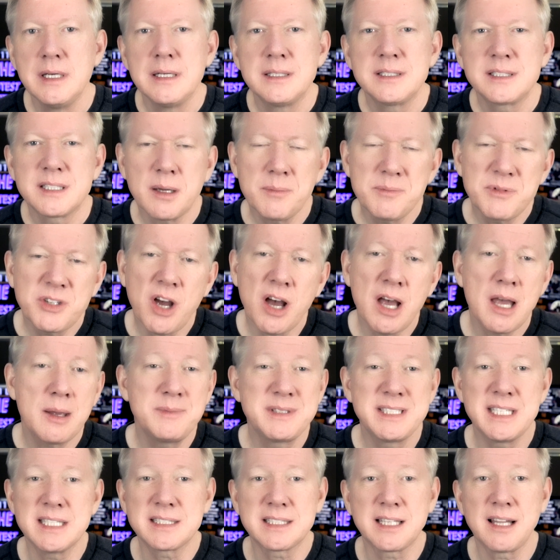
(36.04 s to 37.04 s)

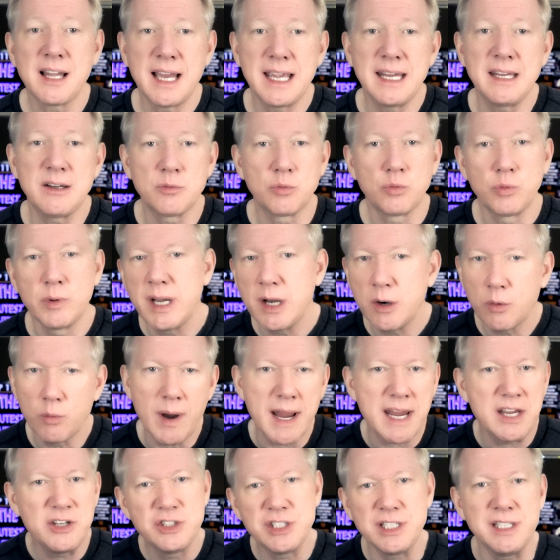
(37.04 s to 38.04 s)
Sometimes it's like
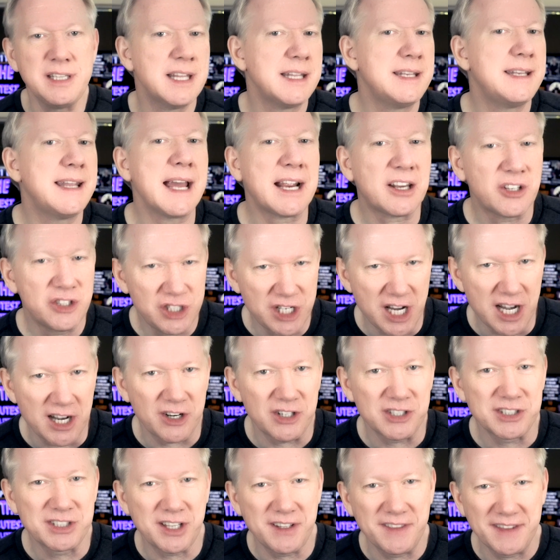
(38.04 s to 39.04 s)
rearranging the deck
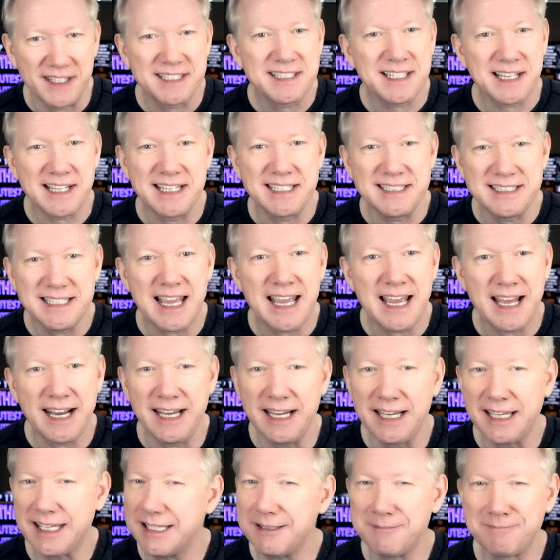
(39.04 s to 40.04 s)
chairs on the
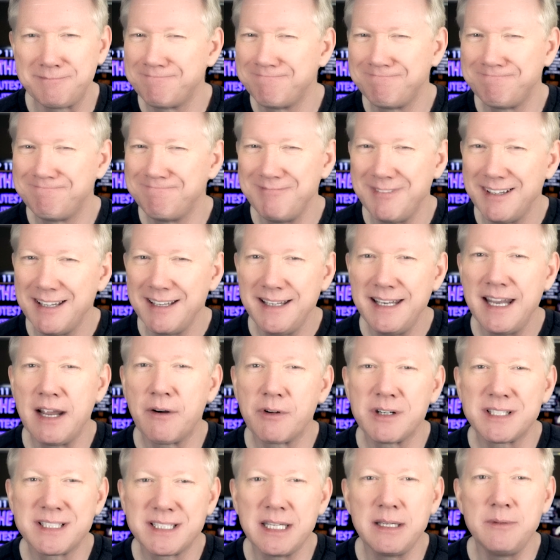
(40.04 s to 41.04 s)
Titanic. It
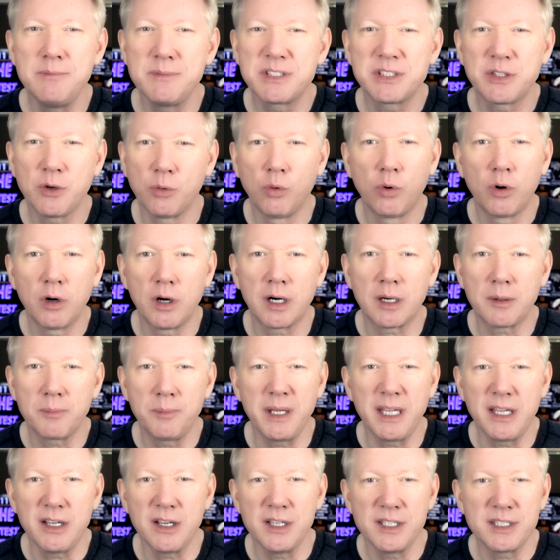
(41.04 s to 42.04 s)
never seems to work
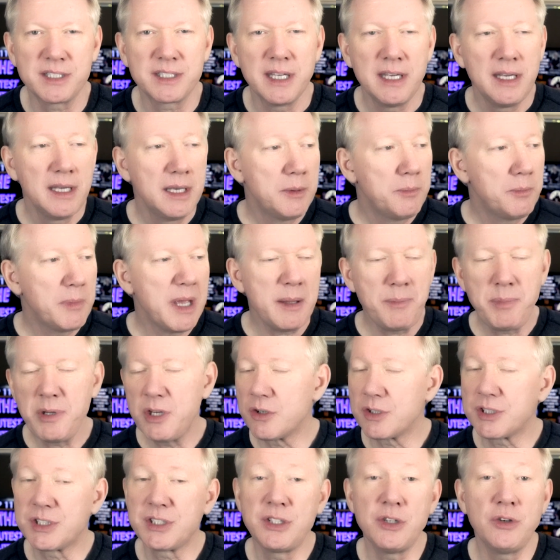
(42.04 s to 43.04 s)
because maybe
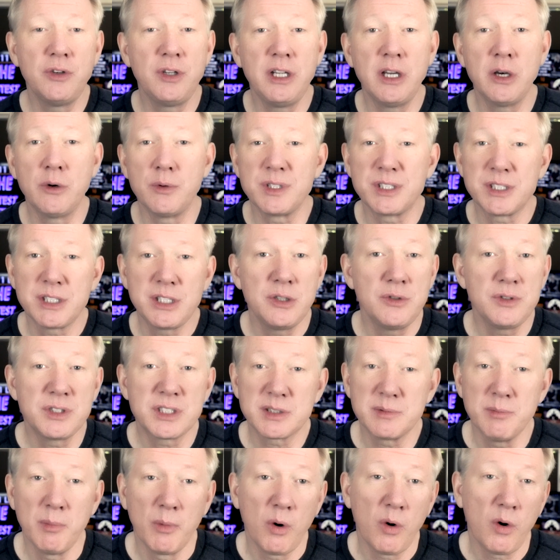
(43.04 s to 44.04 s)
your studio is too
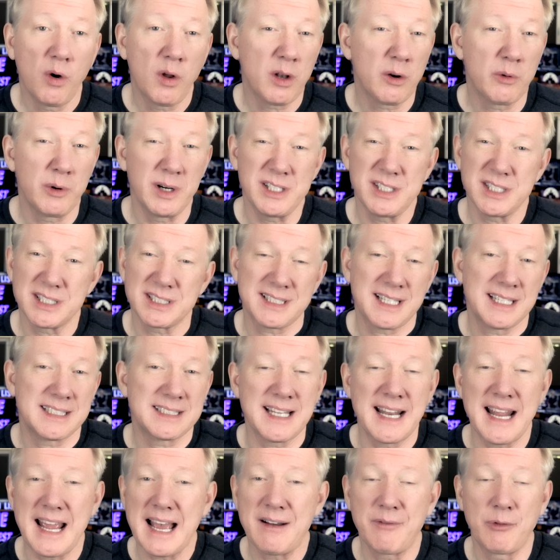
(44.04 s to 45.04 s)
small or it just
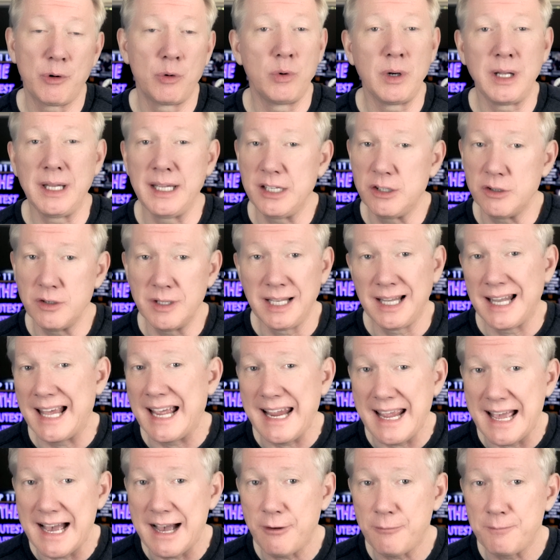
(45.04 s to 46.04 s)
doesn't have a really good
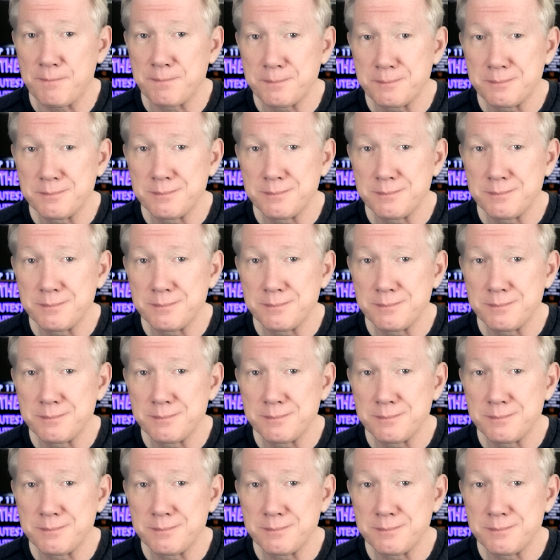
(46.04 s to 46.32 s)
layout.